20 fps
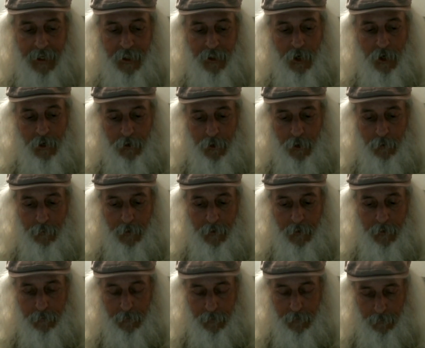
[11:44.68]
our
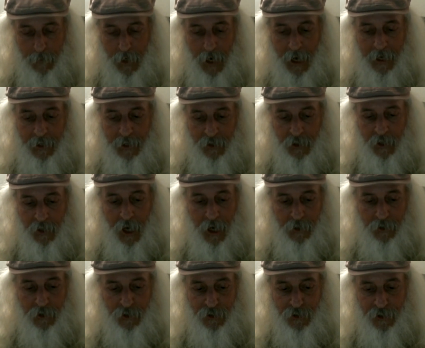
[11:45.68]
human minds and
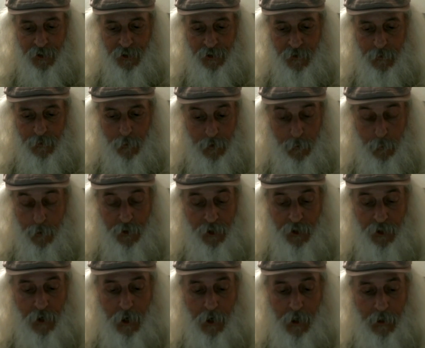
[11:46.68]
consciousness, which
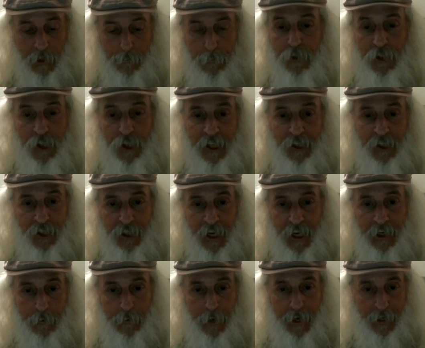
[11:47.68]
is all a projection
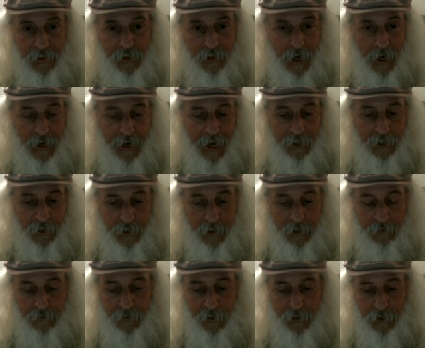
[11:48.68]
anyway, it's not actually
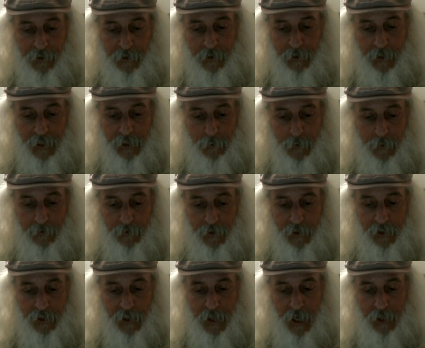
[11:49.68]
physical as we've
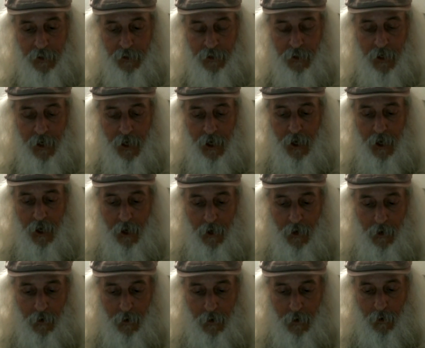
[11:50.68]
discussed,
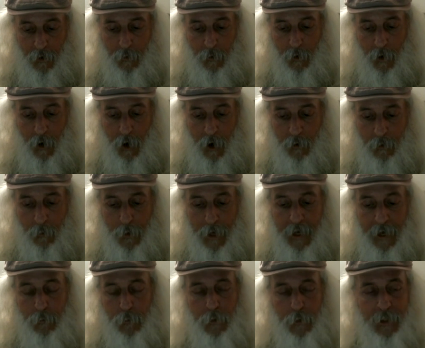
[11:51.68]
are we
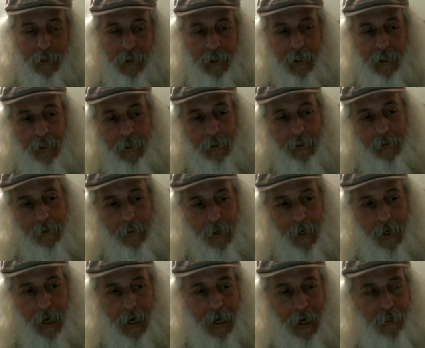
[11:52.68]
really
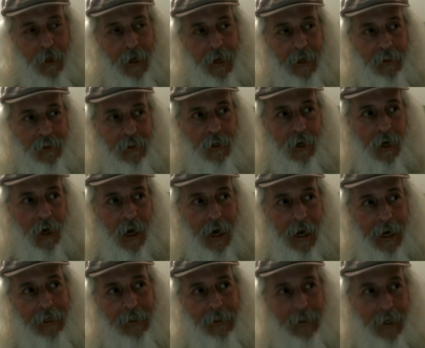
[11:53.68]
i think it's the
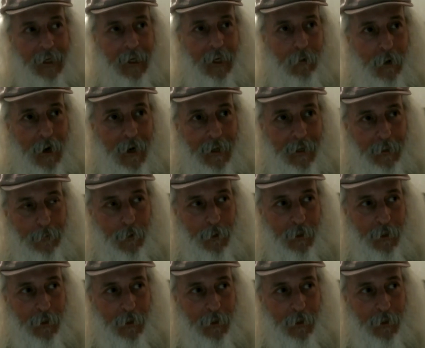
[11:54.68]
height like i write in the book